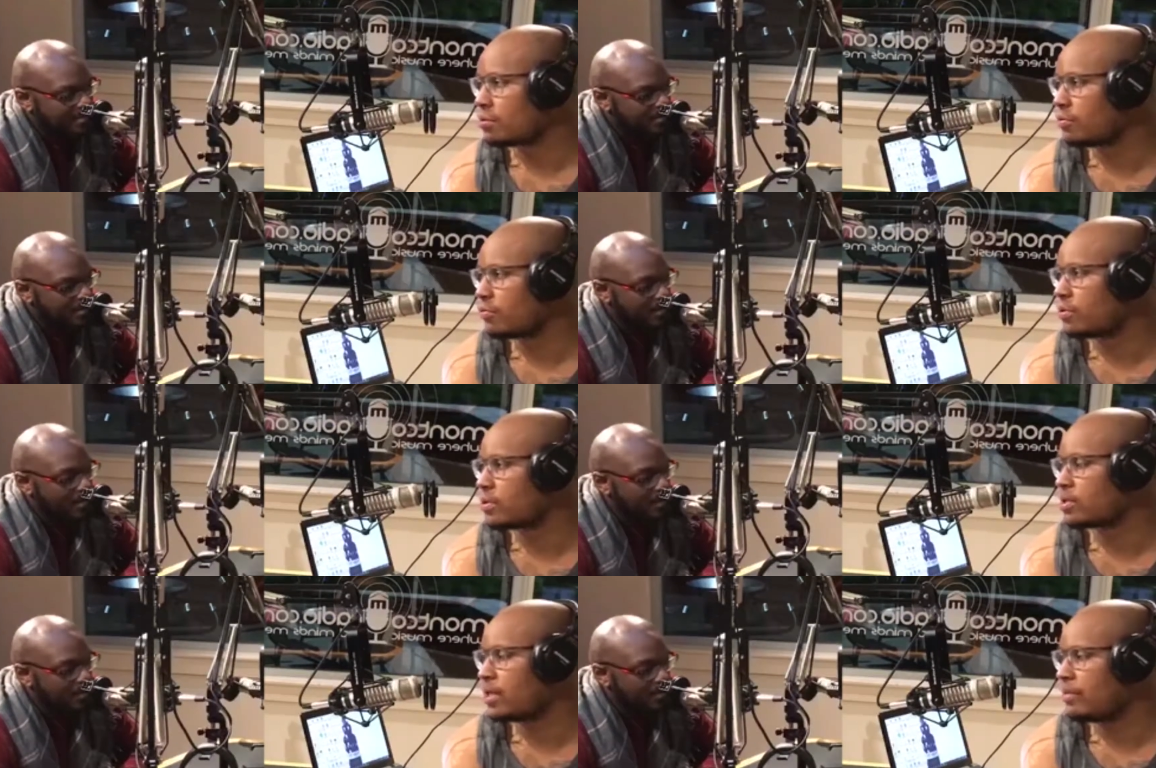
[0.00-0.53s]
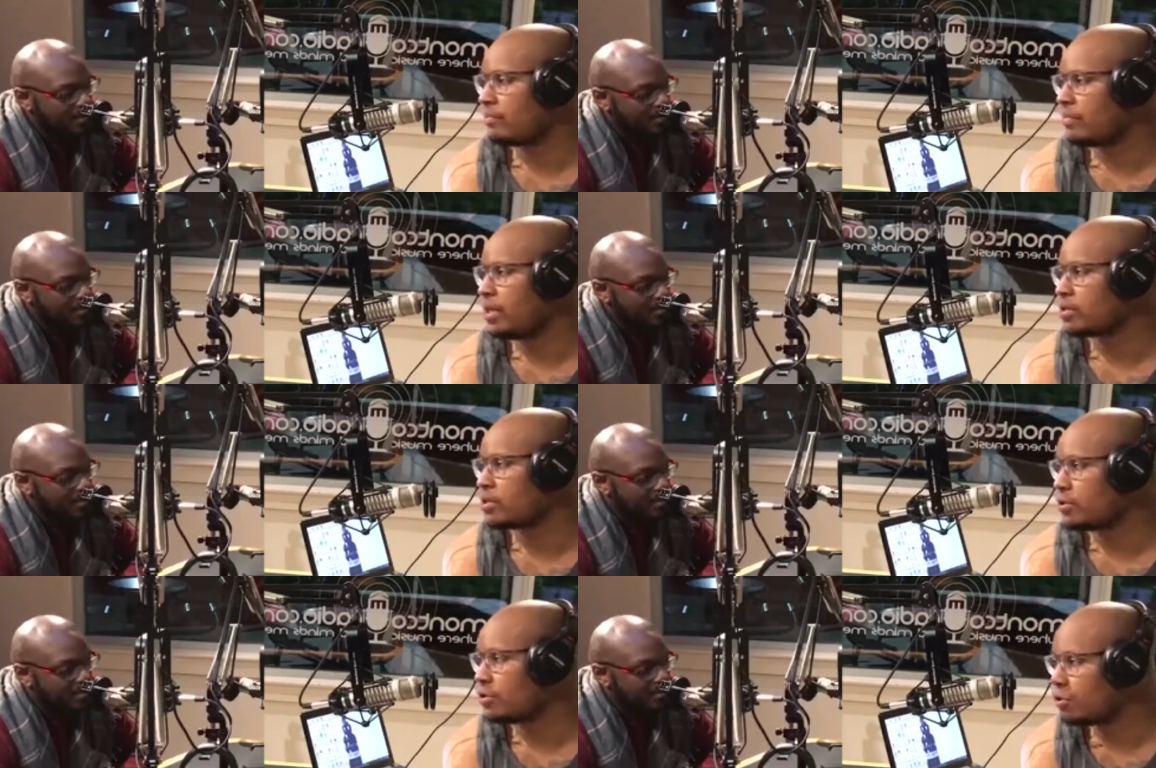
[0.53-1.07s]
Speaker 1: What does that
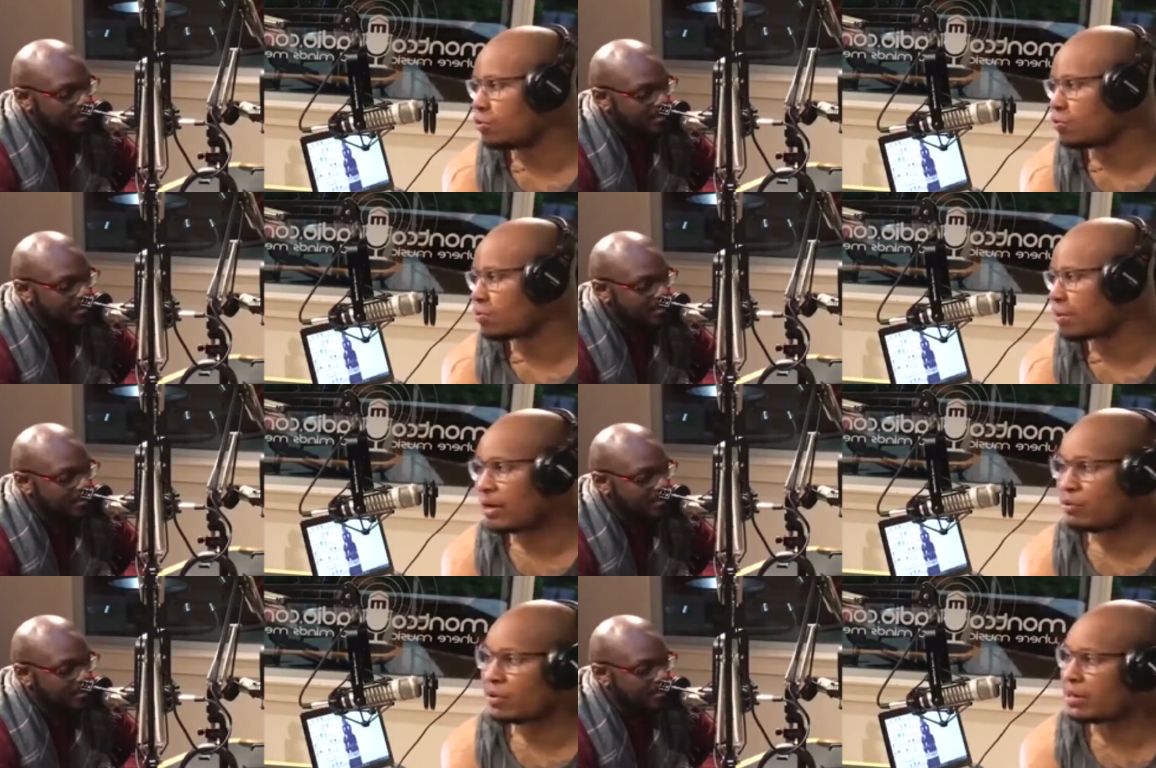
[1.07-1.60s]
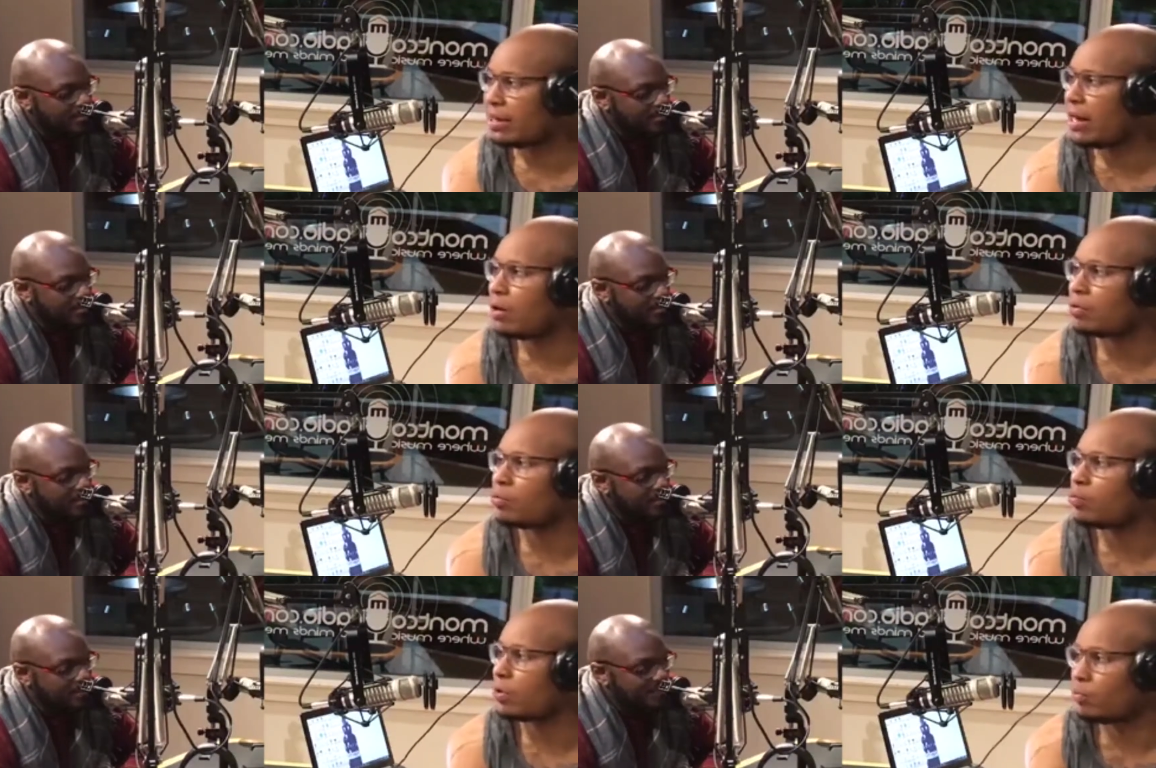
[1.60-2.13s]
mean to you? Like
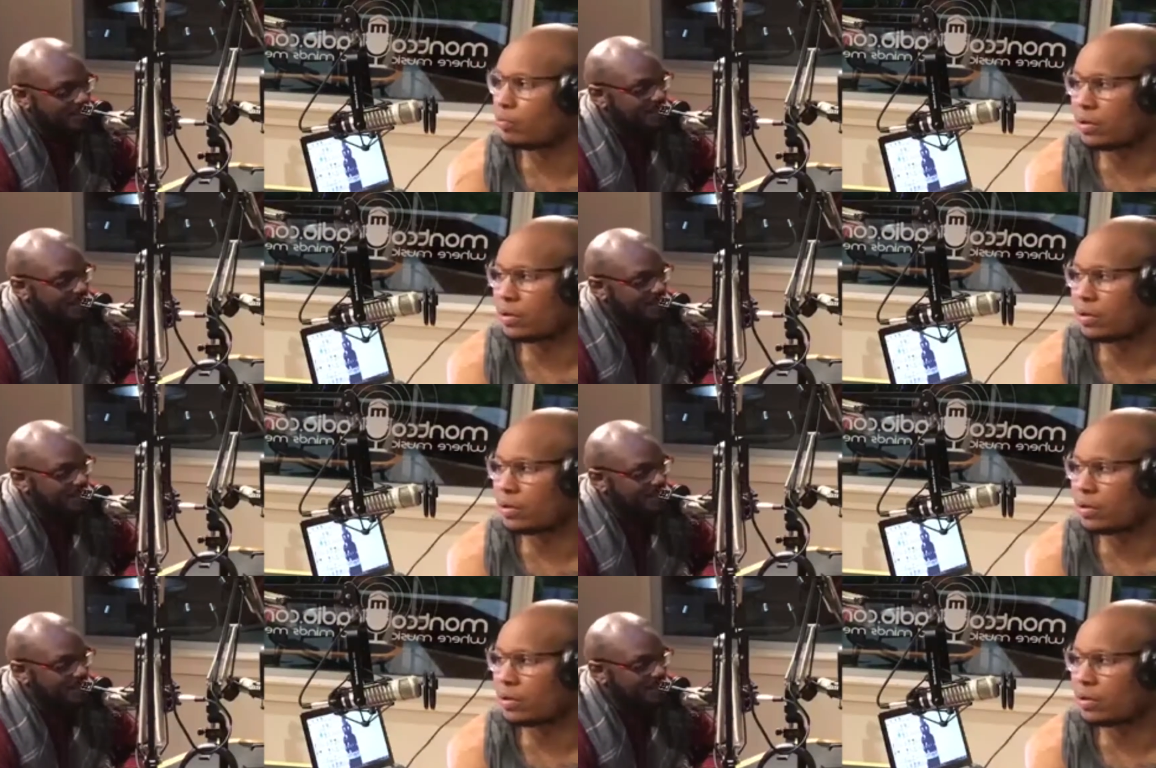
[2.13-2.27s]
without oh. with,